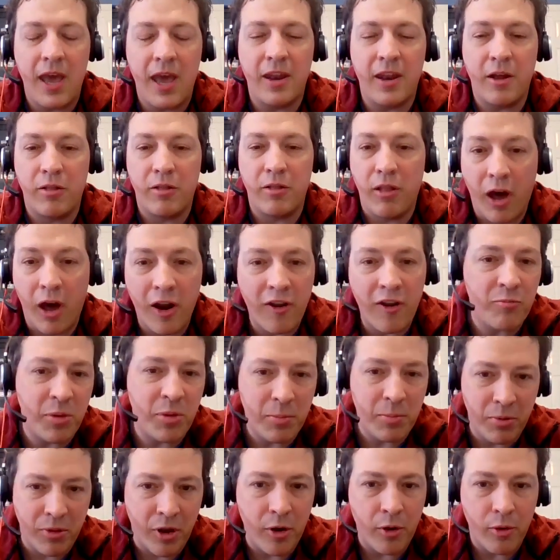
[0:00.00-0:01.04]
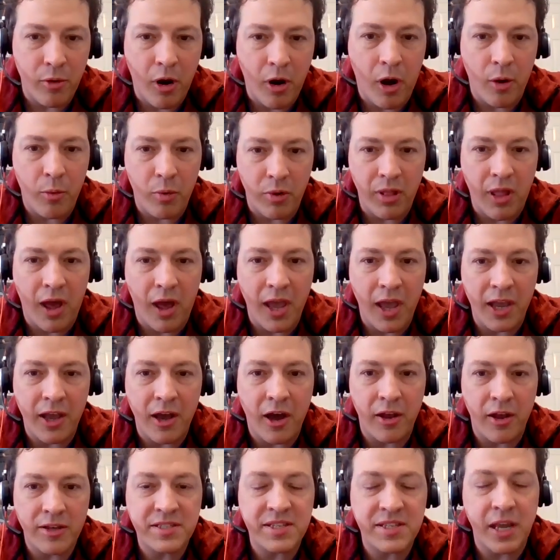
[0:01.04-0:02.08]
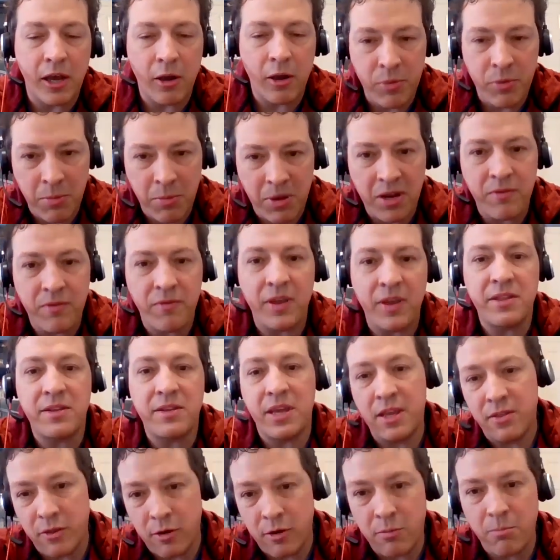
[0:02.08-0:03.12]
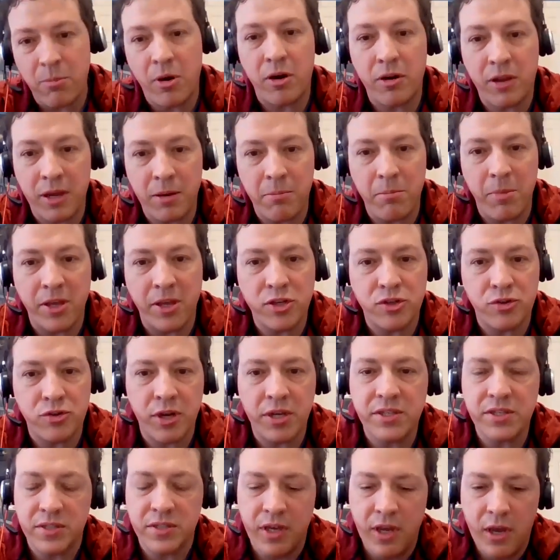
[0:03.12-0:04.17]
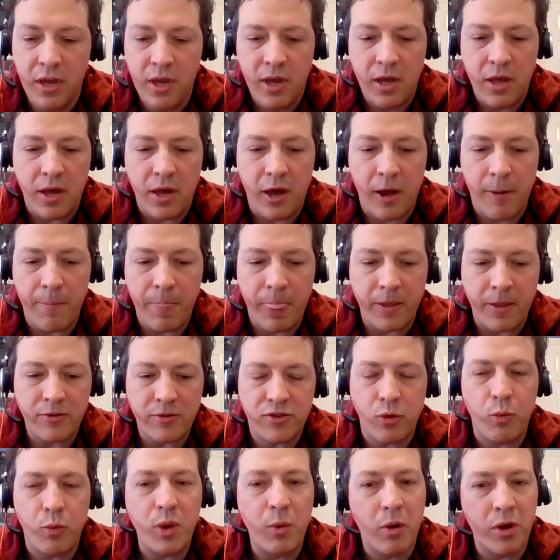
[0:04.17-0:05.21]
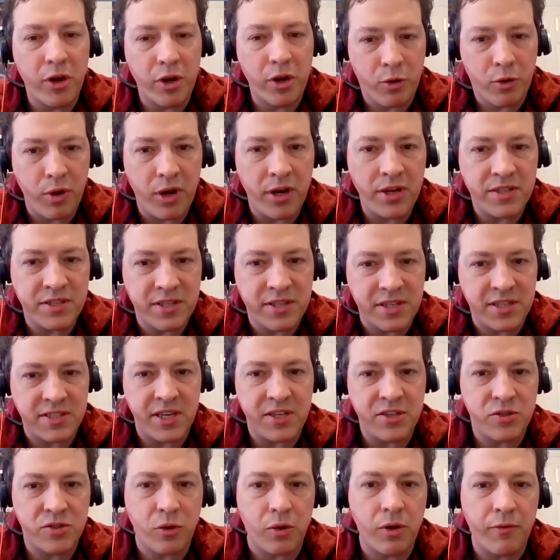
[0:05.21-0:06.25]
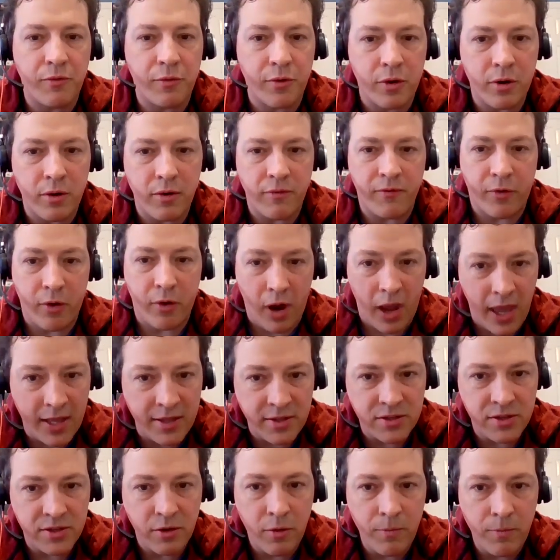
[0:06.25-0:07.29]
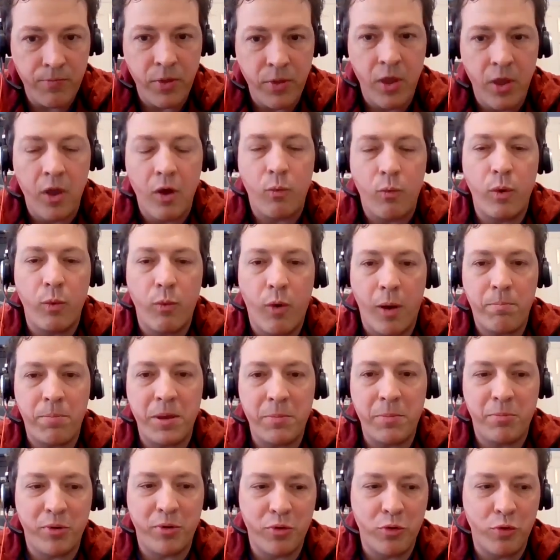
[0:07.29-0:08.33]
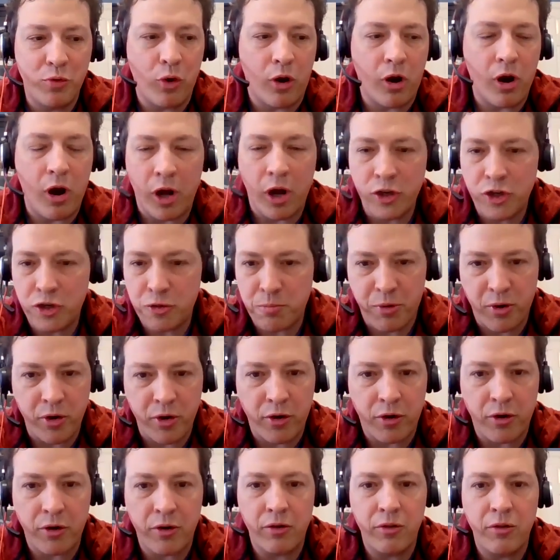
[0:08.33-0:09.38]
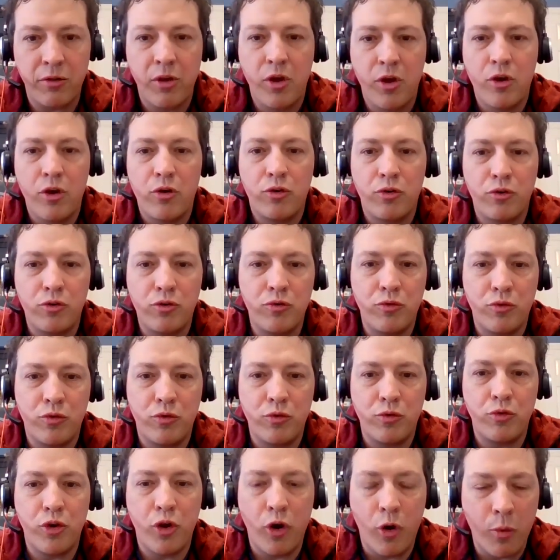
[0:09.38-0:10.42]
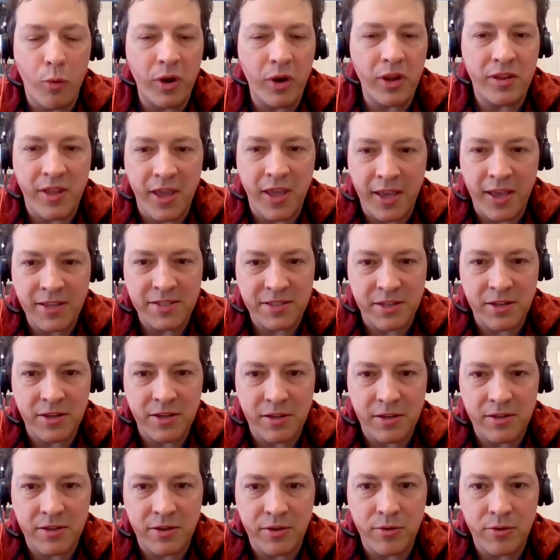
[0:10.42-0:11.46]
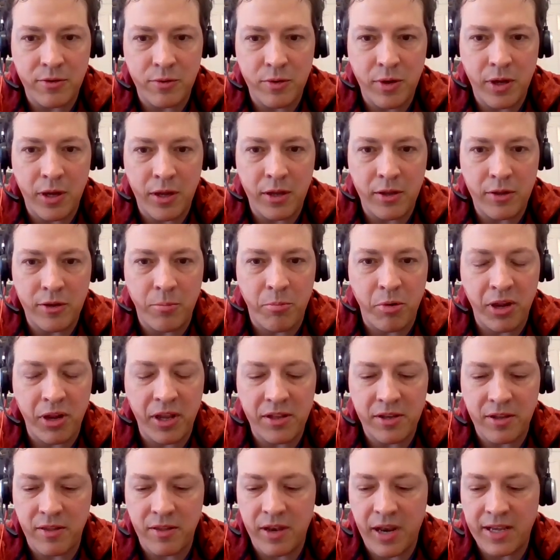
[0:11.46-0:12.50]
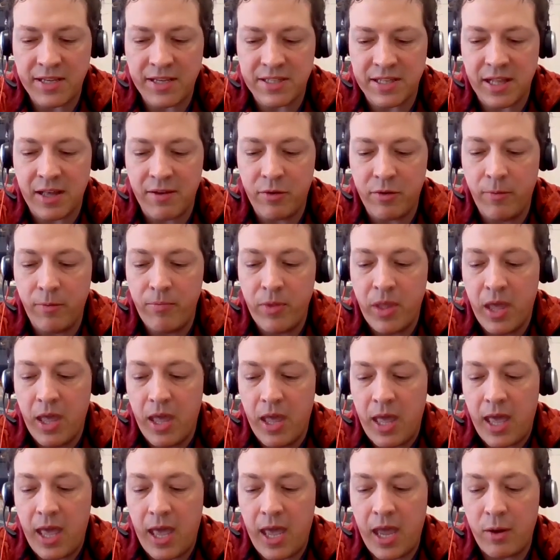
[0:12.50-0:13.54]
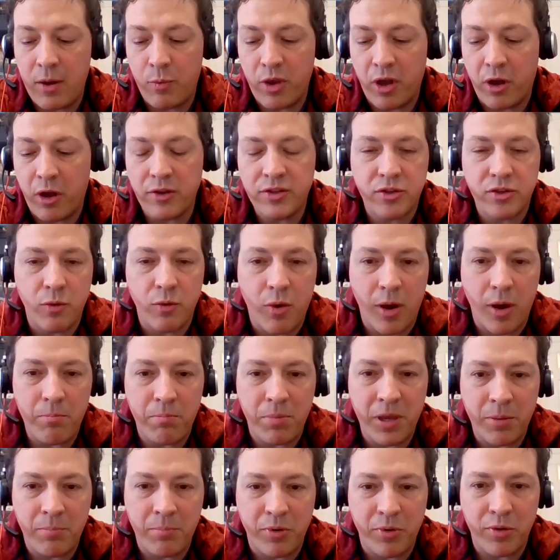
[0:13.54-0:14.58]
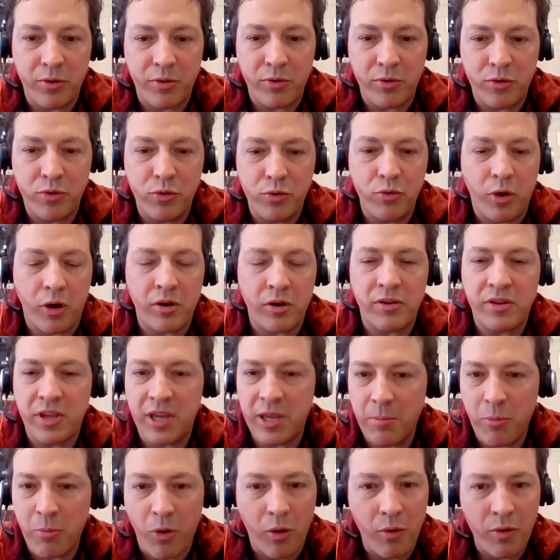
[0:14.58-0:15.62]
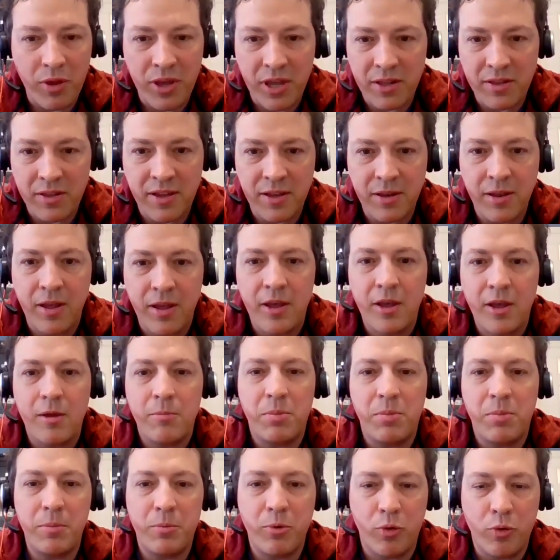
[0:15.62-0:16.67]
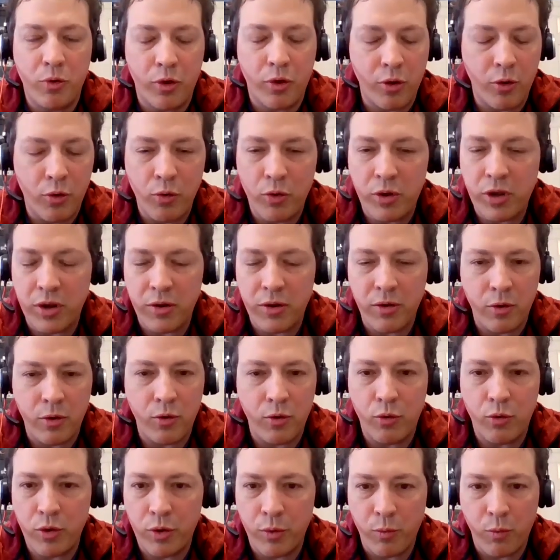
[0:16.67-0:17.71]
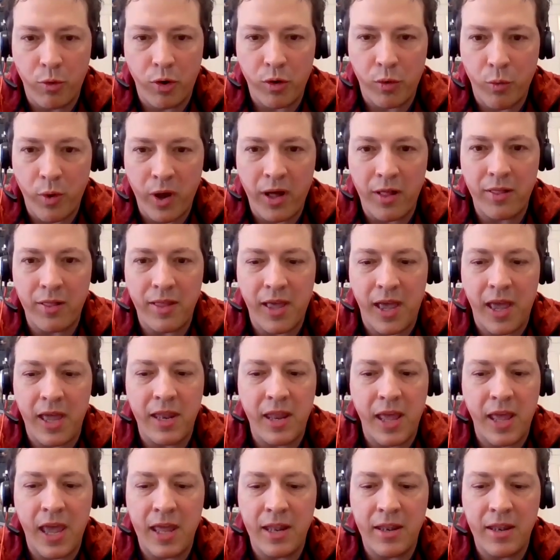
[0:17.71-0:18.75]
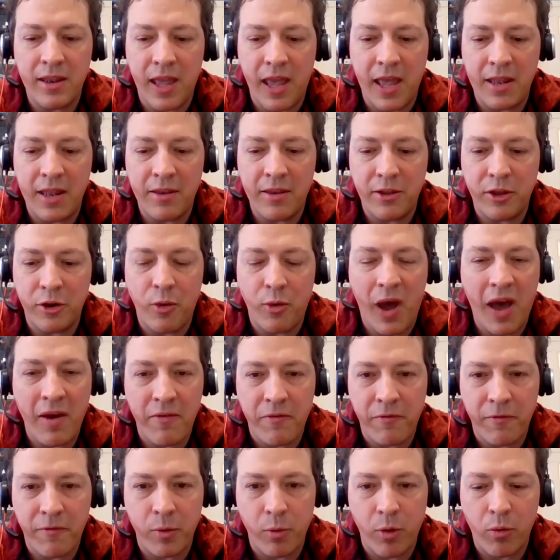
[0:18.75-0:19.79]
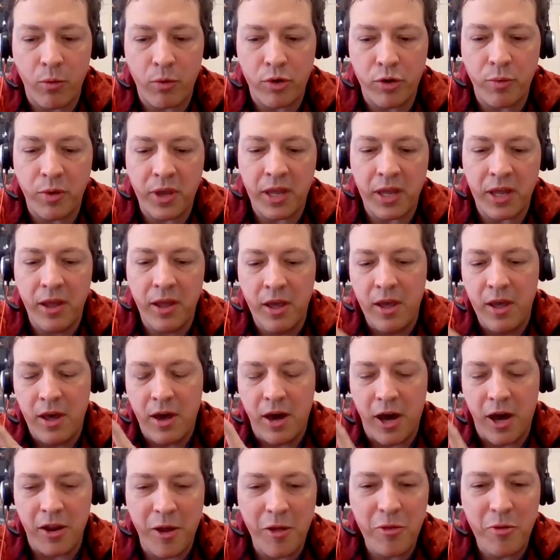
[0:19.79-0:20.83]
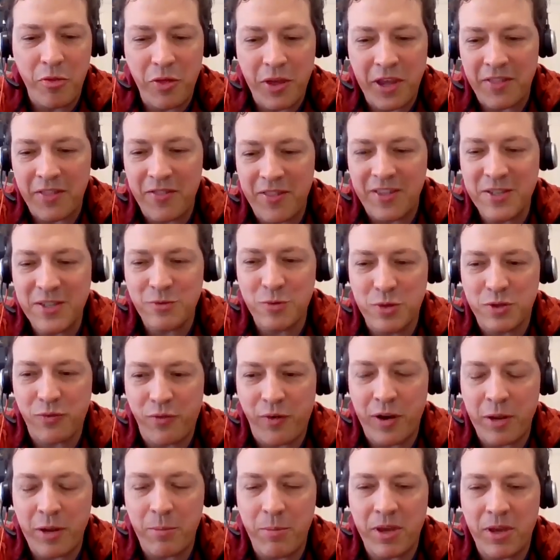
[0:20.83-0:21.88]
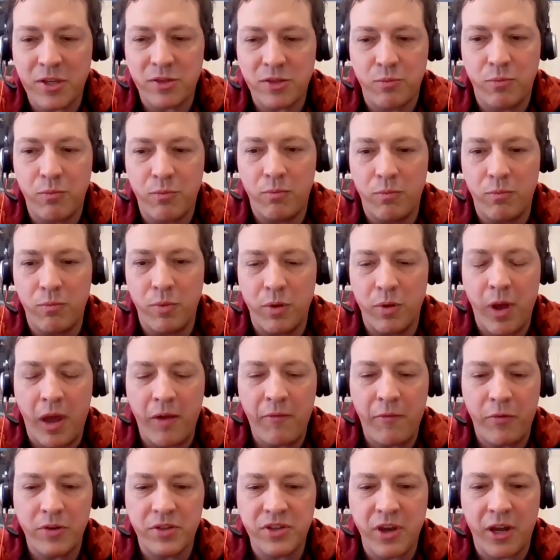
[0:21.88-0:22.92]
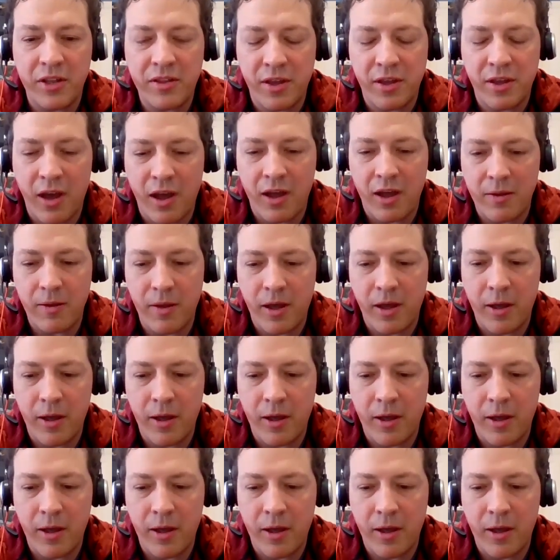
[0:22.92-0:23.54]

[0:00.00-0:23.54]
And a lot of people are relying on us to help them innovate to hit their market metrics. So we want to create a success story for iENSO. We want people who are entrepreneurial, who know what it takes to bring it to the next level. And we also want people who are team oriented, people who can work well and have fun while we're doing it. Another thing, and this was funny because when I first got to